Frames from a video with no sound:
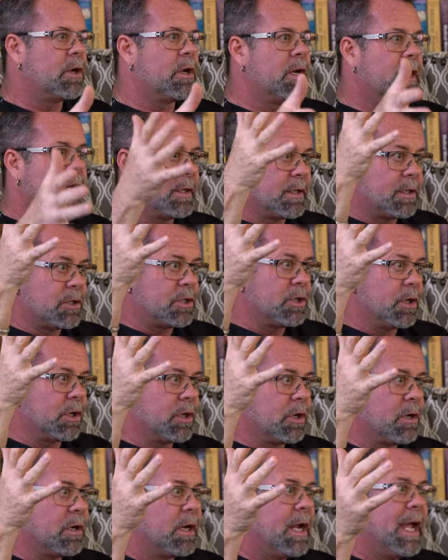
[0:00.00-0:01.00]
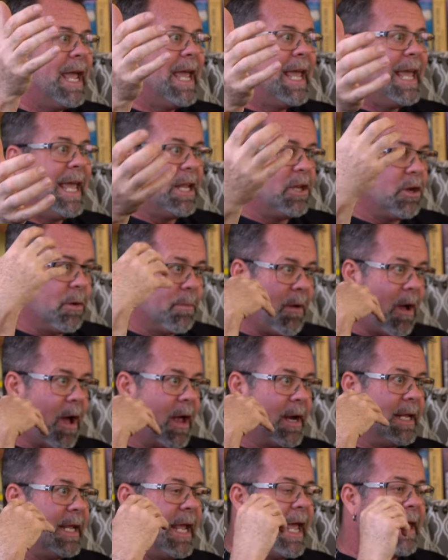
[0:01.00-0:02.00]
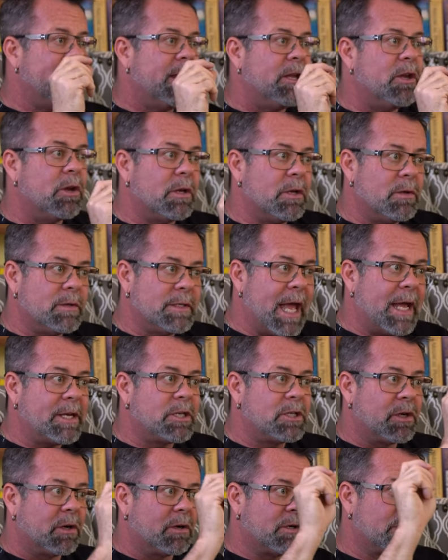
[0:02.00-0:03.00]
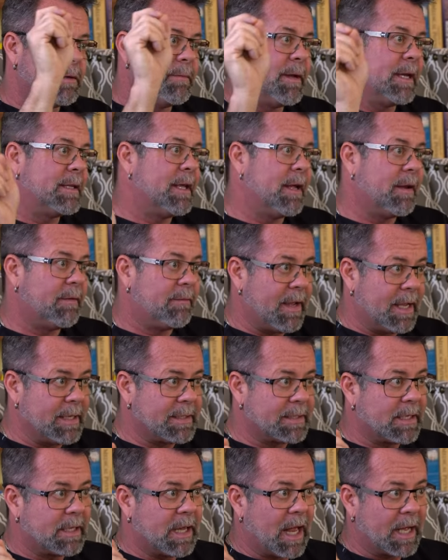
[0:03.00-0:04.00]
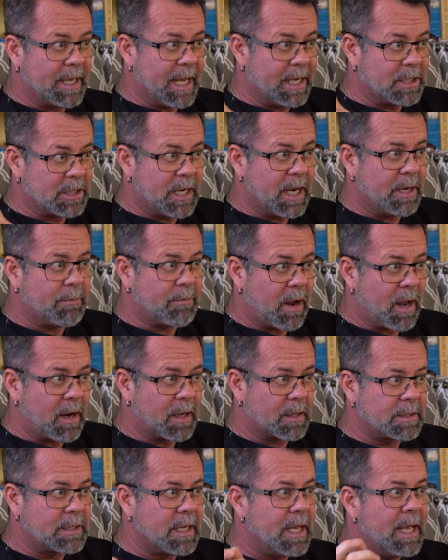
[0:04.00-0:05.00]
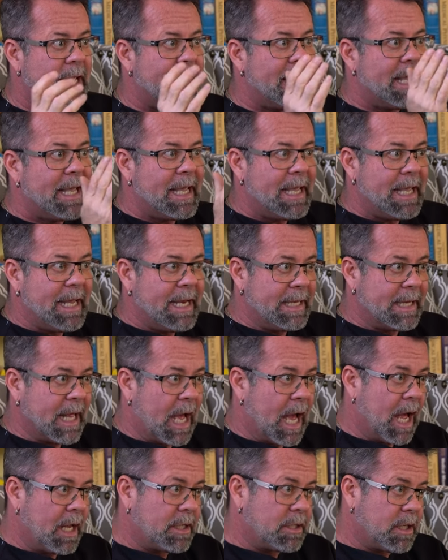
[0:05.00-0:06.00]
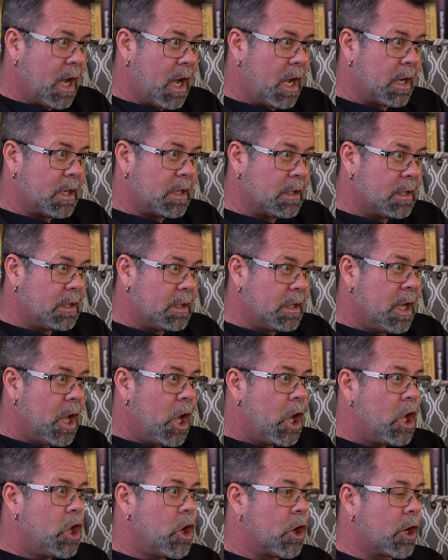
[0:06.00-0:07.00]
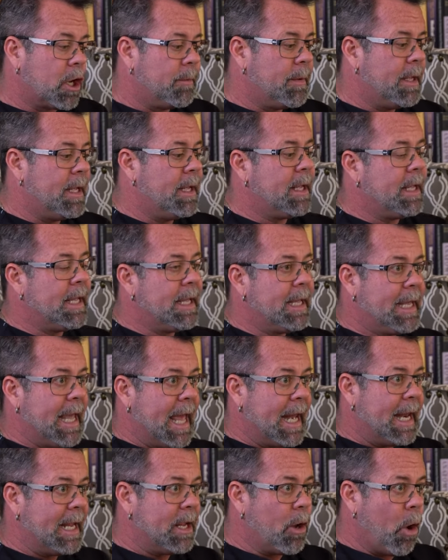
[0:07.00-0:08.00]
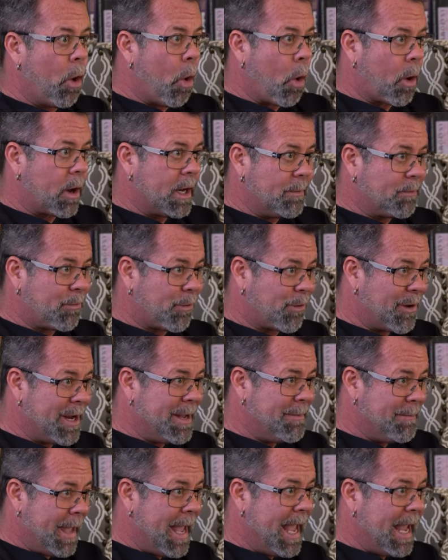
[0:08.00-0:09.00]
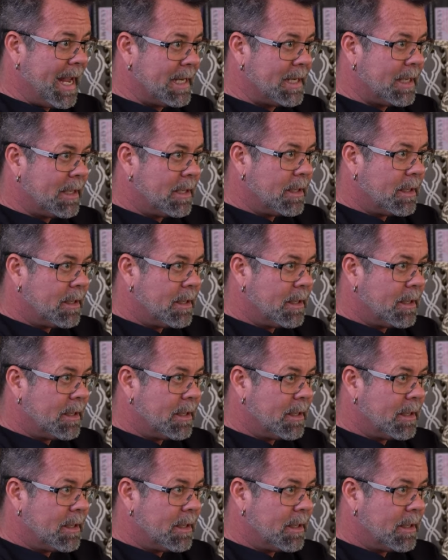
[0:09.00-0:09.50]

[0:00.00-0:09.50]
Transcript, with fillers: you're going to get the sugar in your body and then you're going to use that sugar to make the advanced glycation end products. Eating the hot dog, you're going to be getting already pre made